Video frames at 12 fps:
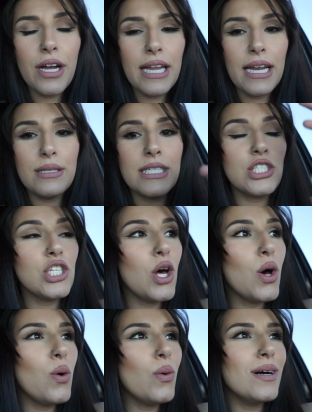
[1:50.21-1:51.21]
And I was like,
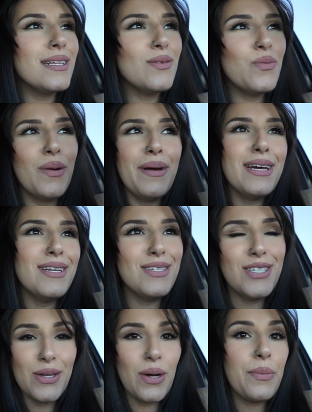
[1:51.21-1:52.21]
so what am I gonna
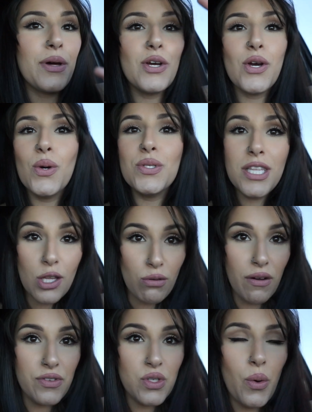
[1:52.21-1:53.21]
do? I'm gonna go to the
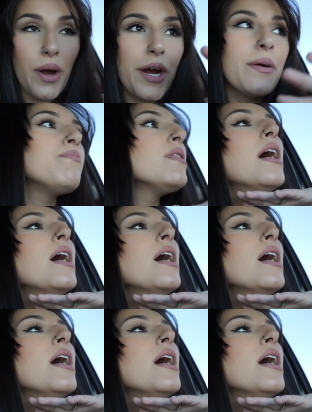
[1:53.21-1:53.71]
thrift store.